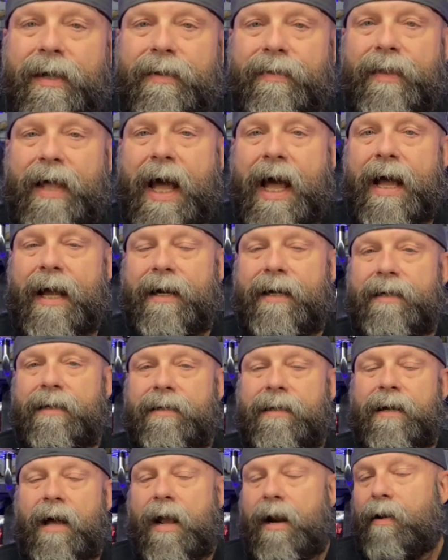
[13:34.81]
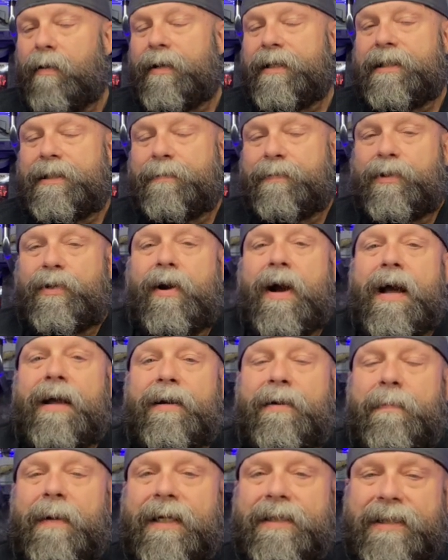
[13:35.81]
that not only
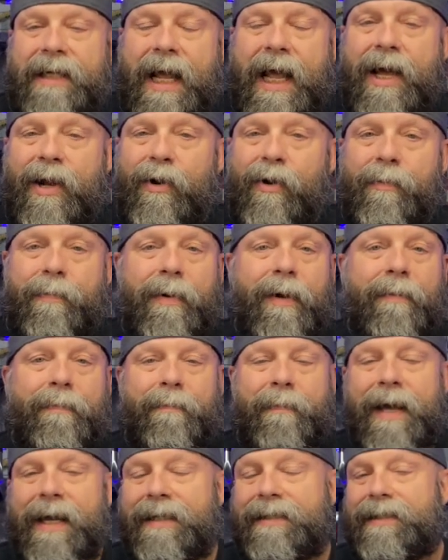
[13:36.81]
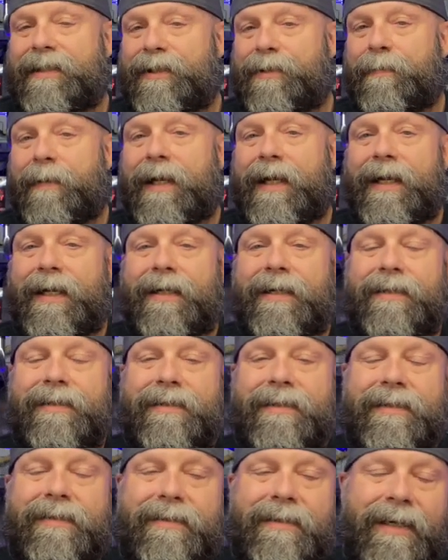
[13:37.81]
subscribe to my channel, but message me and,
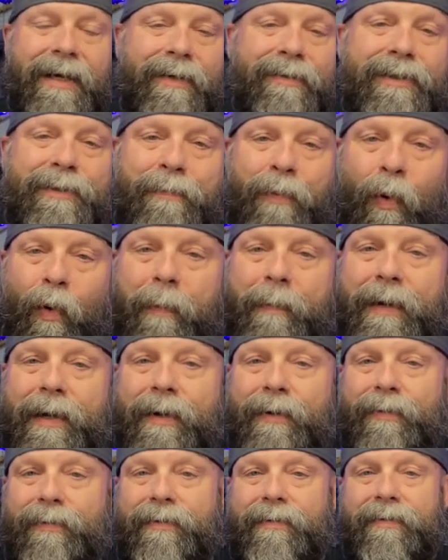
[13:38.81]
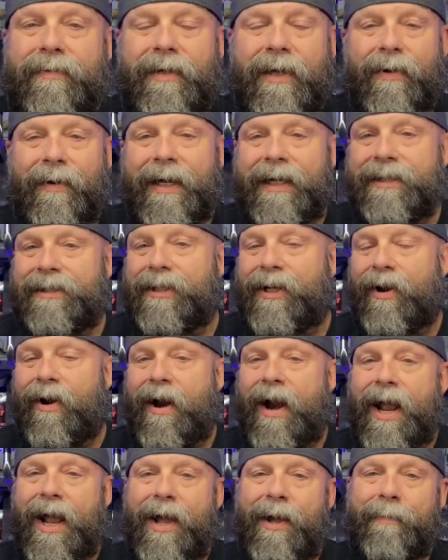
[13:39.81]
you know, support me on, you know,
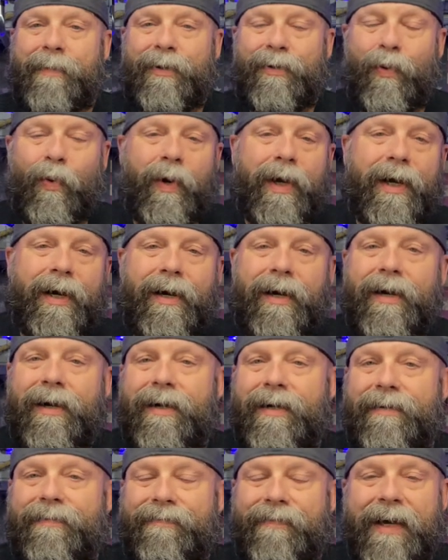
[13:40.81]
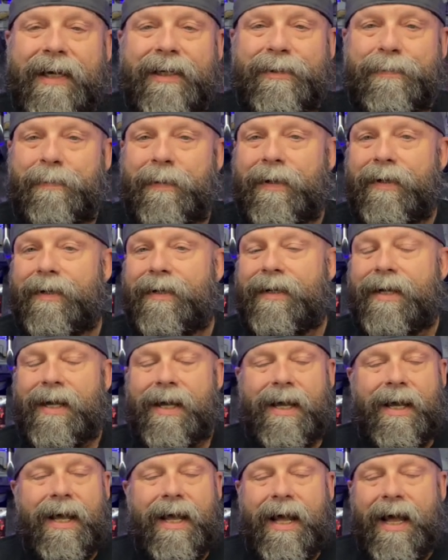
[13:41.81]
Instagram and Twitter and Facebook.
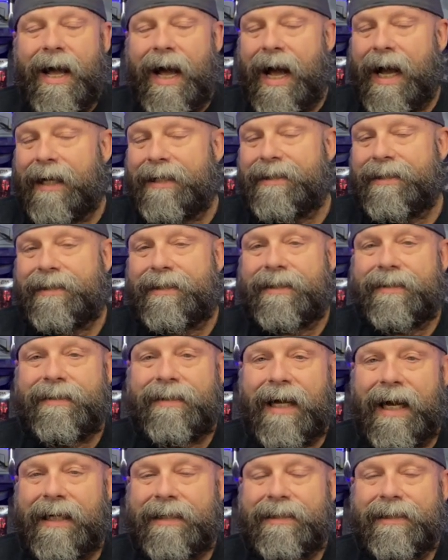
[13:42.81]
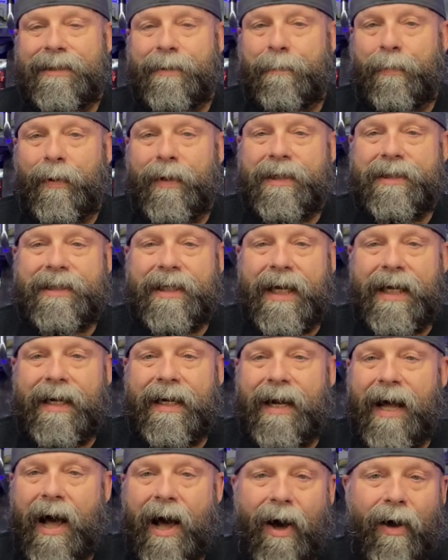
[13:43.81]
I just I just appreciate
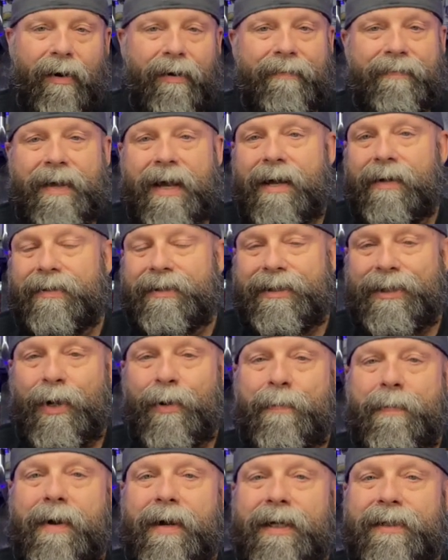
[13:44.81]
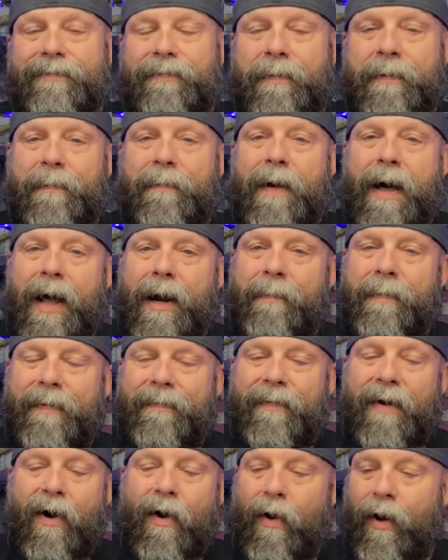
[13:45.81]
all of y'all so much from the bottom
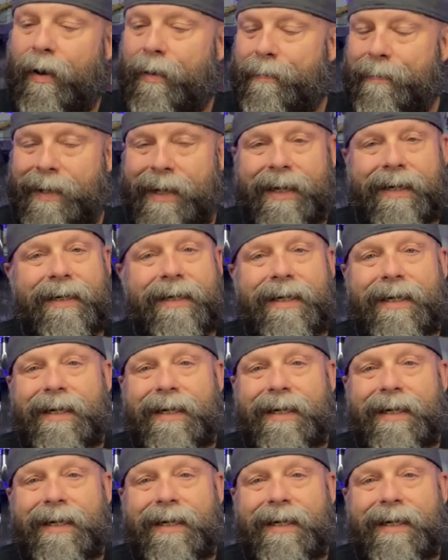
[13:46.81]
of my heart. But